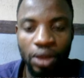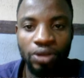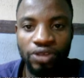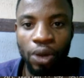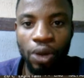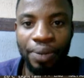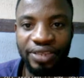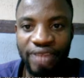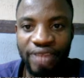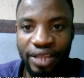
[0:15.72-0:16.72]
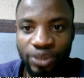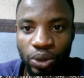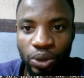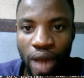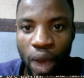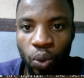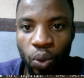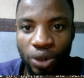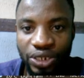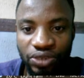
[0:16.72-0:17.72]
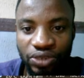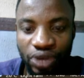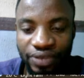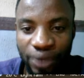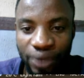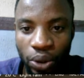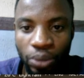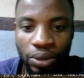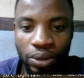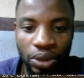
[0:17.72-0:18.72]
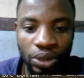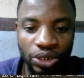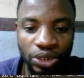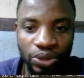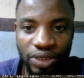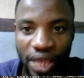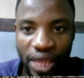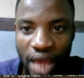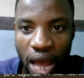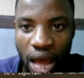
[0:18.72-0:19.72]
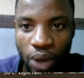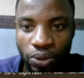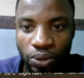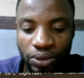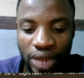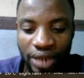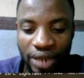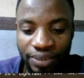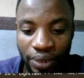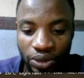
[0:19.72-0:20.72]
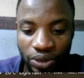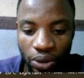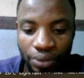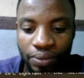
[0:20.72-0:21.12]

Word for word: So please stay tuned and watch straight below to see how that is being done.